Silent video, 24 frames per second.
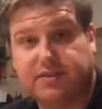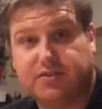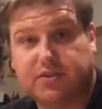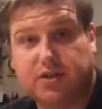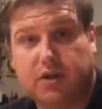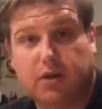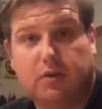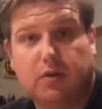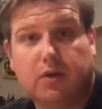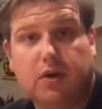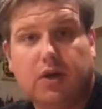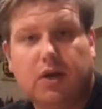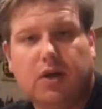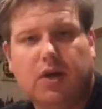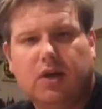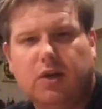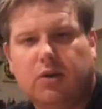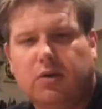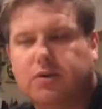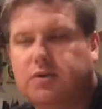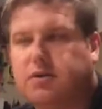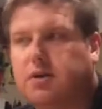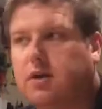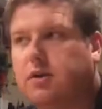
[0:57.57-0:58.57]
So
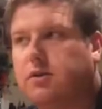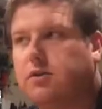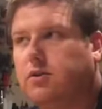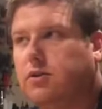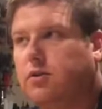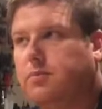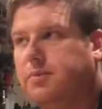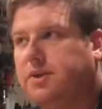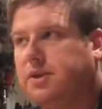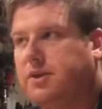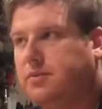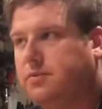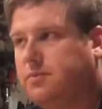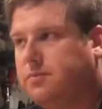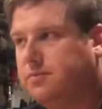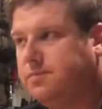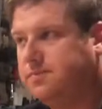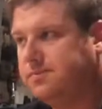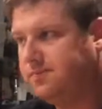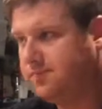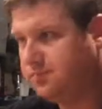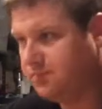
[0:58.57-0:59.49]
we're talking a little bit, and